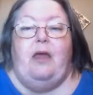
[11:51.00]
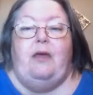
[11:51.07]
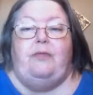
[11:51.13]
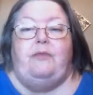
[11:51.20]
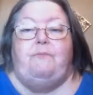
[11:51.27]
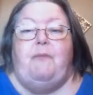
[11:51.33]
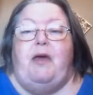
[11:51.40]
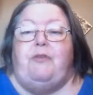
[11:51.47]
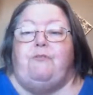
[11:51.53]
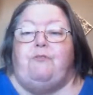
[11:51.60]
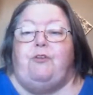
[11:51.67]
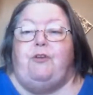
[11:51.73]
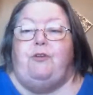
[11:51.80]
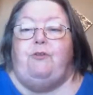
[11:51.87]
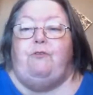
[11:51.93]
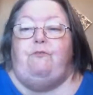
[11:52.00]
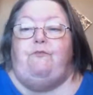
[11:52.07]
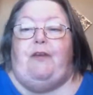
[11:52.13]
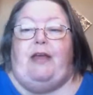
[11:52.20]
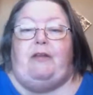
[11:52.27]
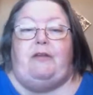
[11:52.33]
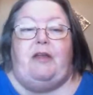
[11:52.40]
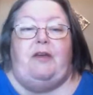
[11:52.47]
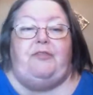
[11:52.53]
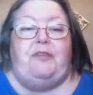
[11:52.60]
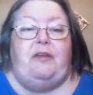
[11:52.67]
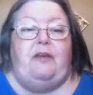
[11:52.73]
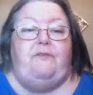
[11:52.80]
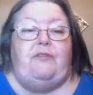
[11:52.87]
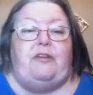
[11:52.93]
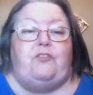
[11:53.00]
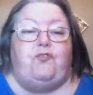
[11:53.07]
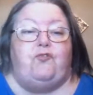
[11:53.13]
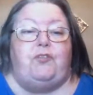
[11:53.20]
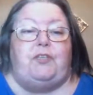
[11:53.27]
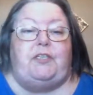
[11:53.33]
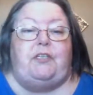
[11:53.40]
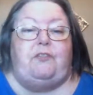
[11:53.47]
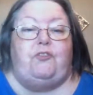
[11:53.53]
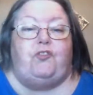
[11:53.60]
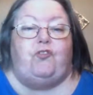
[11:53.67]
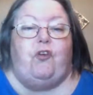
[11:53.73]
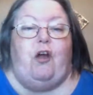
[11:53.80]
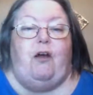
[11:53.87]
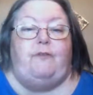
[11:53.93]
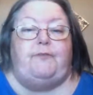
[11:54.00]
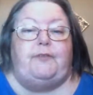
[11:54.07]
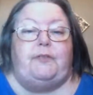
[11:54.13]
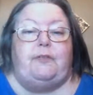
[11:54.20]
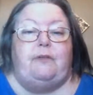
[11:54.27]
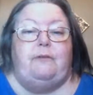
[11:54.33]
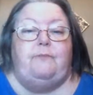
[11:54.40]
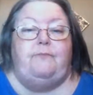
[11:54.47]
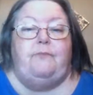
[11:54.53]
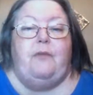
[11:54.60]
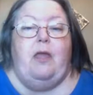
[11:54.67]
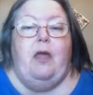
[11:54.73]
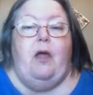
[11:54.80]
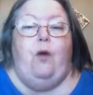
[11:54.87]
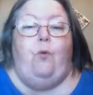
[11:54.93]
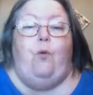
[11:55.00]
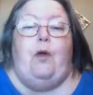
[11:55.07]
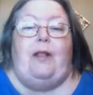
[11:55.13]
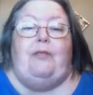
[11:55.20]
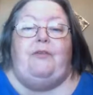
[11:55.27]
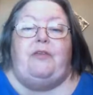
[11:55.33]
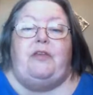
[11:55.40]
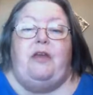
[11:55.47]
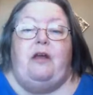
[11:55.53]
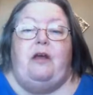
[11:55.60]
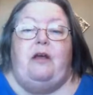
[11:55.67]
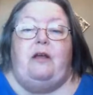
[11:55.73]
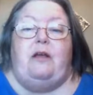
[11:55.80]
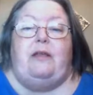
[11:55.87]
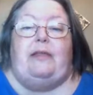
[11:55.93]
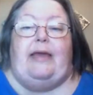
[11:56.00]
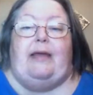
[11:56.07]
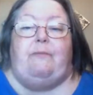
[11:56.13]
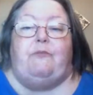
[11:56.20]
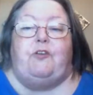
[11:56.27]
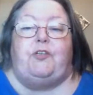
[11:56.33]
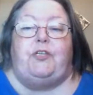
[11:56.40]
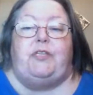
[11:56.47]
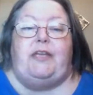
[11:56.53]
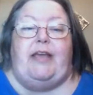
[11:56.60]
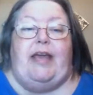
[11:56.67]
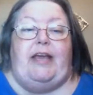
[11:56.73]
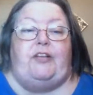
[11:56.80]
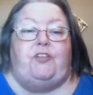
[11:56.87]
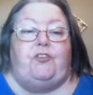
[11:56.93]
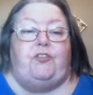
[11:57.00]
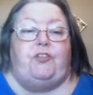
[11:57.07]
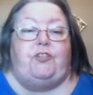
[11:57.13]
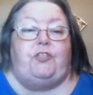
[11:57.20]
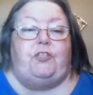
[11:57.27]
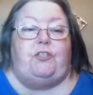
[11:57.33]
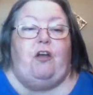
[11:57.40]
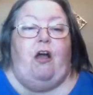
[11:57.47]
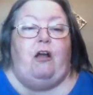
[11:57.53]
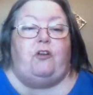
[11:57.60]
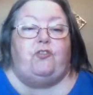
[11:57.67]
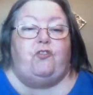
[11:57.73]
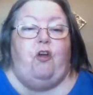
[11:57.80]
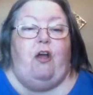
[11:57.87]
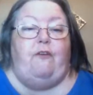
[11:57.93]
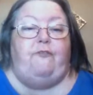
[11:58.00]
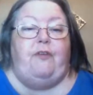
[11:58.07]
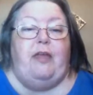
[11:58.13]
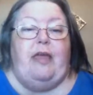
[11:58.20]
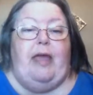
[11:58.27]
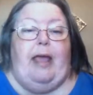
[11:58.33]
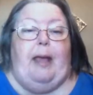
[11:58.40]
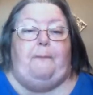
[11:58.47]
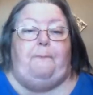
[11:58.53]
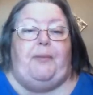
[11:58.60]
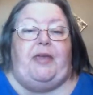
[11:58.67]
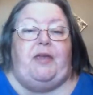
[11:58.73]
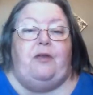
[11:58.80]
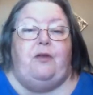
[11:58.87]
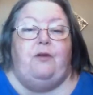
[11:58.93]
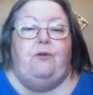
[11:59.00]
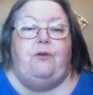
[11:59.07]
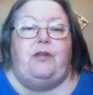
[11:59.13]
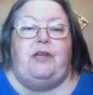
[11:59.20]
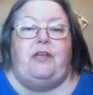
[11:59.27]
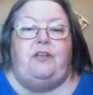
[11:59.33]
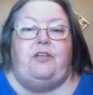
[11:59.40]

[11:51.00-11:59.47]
The mother coon found nothing of interest in the troughs. One of the young clambered to the edge of the stock trough and peered in